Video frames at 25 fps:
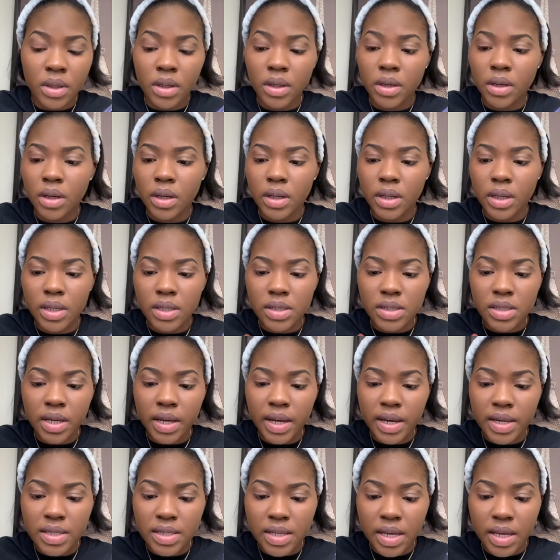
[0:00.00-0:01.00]
And yes,
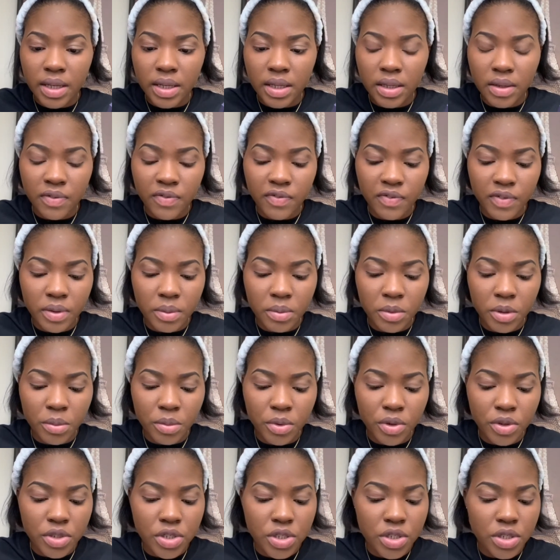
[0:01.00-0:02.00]
guys, I did flip the
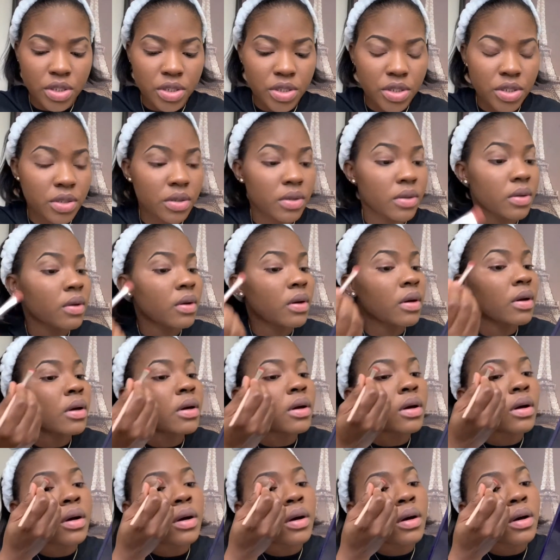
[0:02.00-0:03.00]
brush,
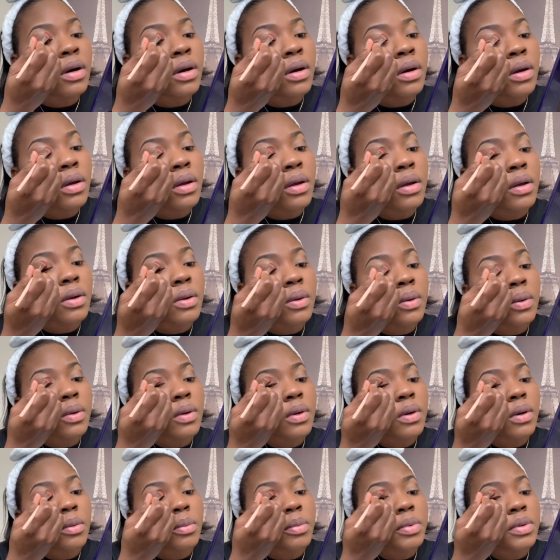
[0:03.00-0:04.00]
you know,
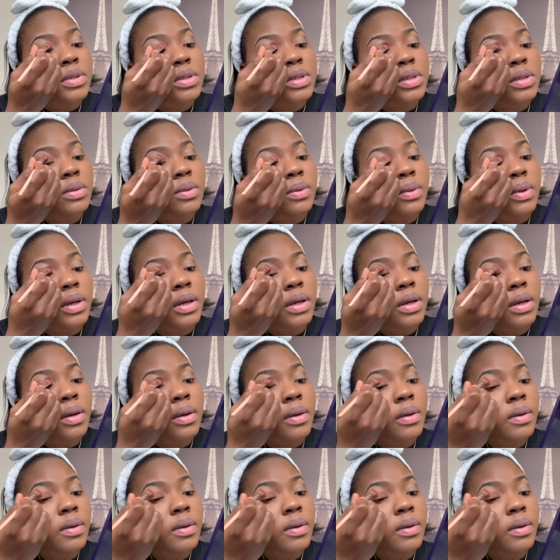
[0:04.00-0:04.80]
the opposite way.